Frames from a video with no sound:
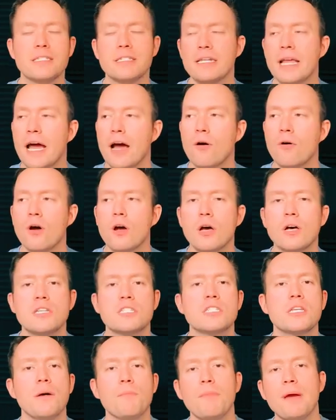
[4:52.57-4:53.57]
Now,
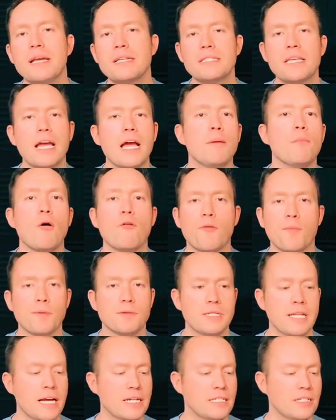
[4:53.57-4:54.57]
some may say I'm
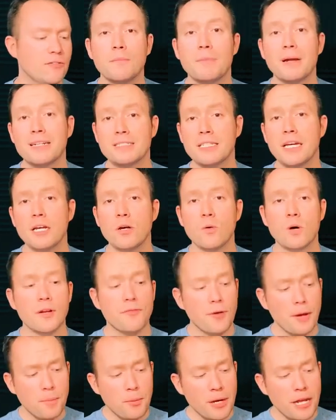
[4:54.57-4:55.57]
overprotective, but I'll tell you what, if
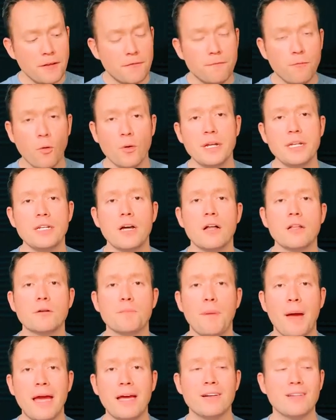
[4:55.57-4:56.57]
I put a forty dollar
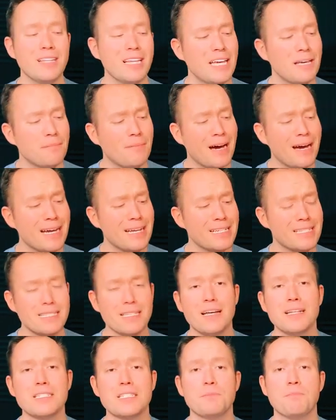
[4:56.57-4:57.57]
panel in my
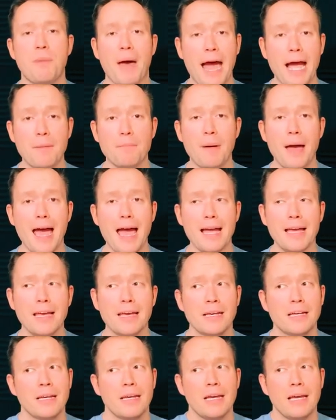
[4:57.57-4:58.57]
son's backpack
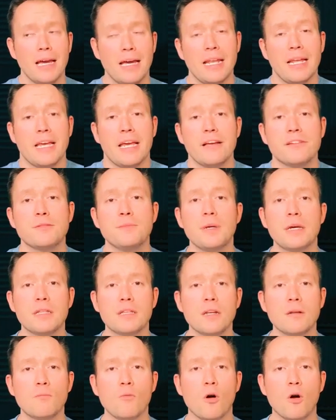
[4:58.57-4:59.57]
and it gives me a
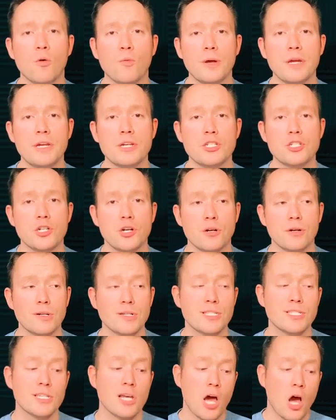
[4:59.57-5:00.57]
little more
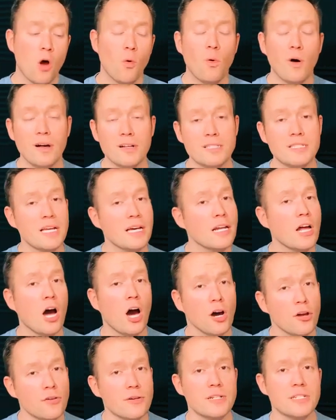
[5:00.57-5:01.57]
reassurance. Well, it's not a one
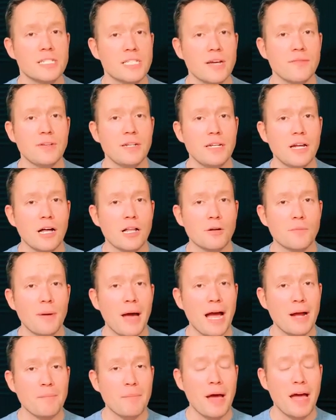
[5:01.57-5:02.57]
hundred seventy dollar
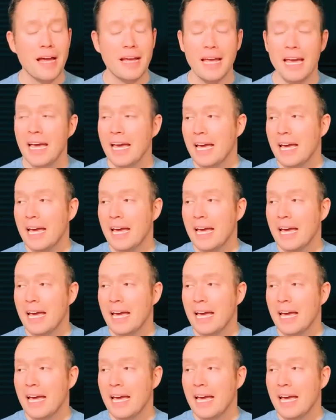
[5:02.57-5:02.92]
backpack.